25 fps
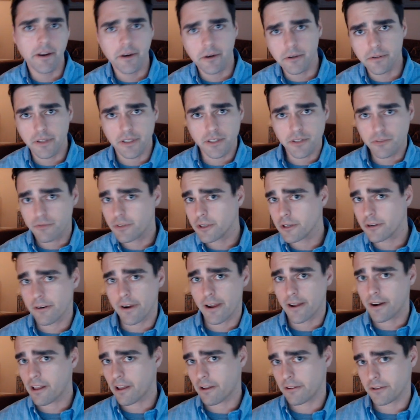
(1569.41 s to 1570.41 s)
Let's figure out
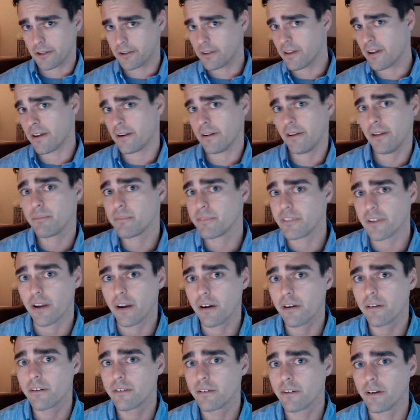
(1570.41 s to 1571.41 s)
how you got up
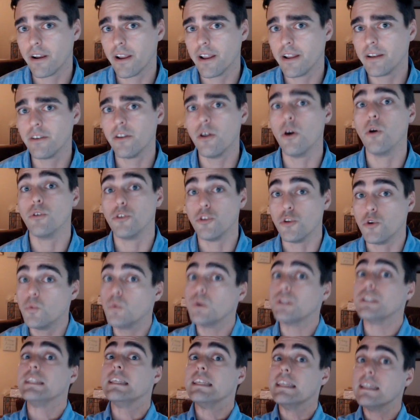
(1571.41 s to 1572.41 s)
there, right? No, you
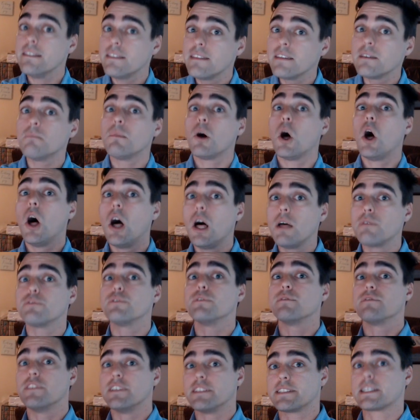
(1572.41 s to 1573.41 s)
would get them off of
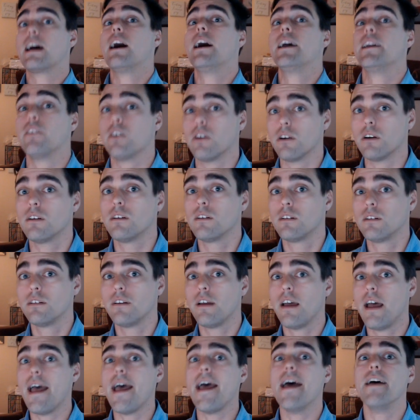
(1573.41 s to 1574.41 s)
the tiger.
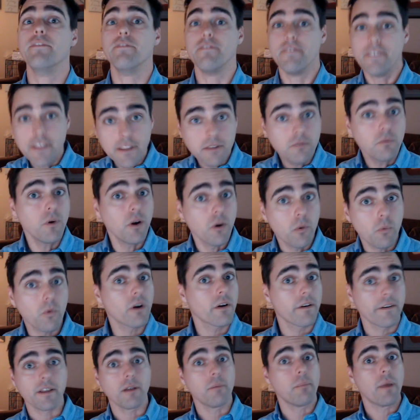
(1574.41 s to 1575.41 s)
And then we'll
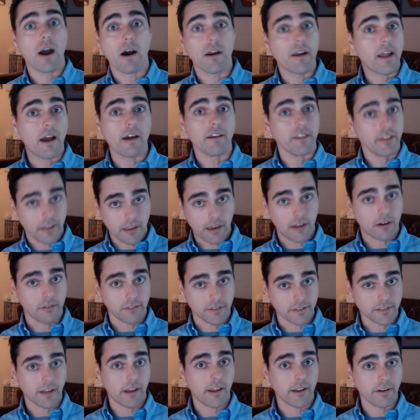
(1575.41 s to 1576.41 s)
worry about how you got on the
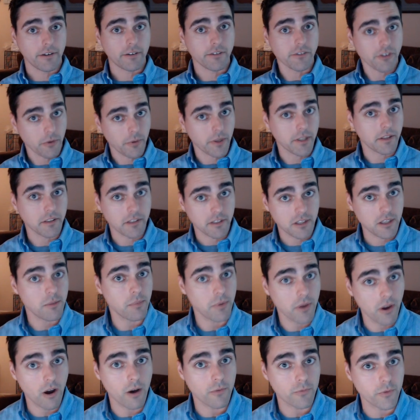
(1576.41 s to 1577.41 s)
tiger so we can keep you
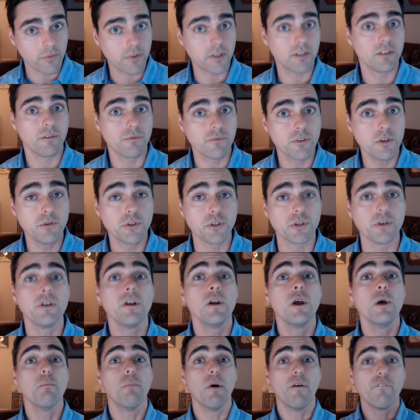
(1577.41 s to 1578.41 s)
off of it in the future.
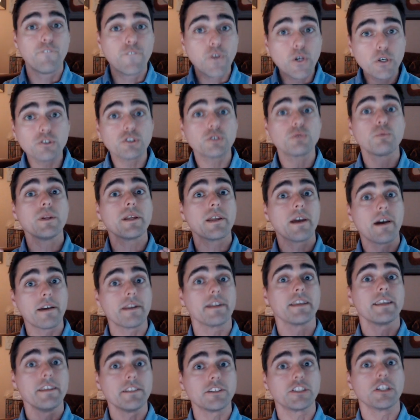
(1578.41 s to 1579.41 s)
But first, we got to
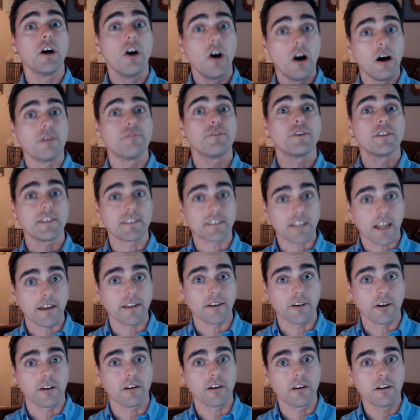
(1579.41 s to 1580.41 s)
get you off of the
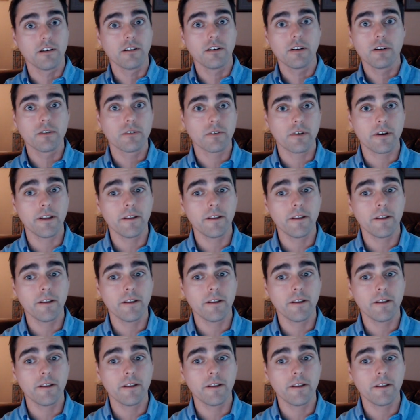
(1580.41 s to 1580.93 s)
tiger, right?